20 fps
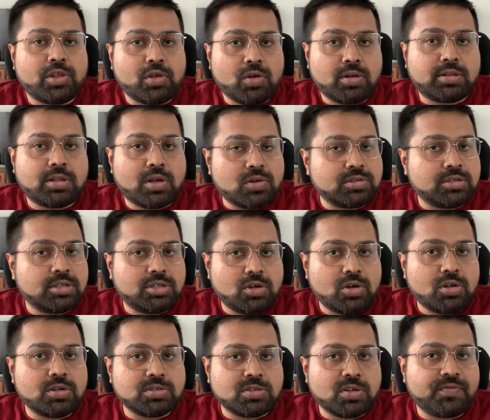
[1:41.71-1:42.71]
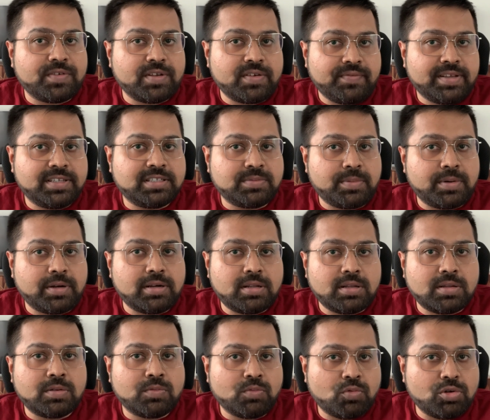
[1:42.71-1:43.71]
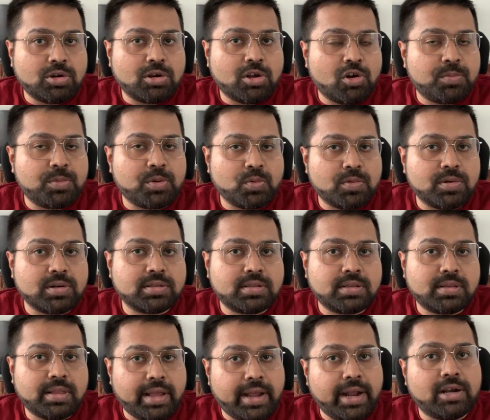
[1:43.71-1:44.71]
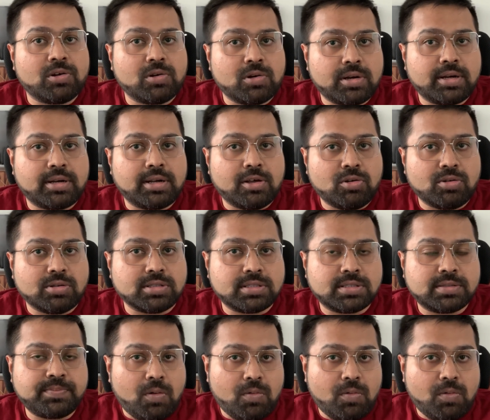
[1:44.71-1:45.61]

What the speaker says: your $1,000 of investment would now be worth $800.